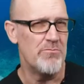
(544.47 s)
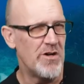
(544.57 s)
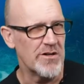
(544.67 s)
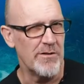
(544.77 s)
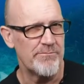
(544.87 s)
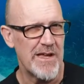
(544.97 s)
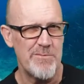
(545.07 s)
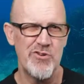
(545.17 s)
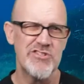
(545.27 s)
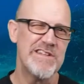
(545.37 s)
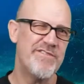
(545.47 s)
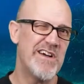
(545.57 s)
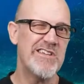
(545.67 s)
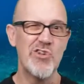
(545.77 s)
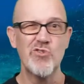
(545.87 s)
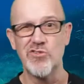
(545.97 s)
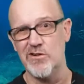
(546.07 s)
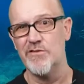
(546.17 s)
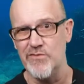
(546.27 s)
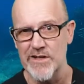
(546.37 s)
model, I personally find no
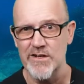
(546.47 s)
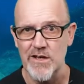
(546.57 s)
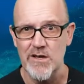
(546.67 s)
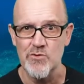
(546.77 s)
conflict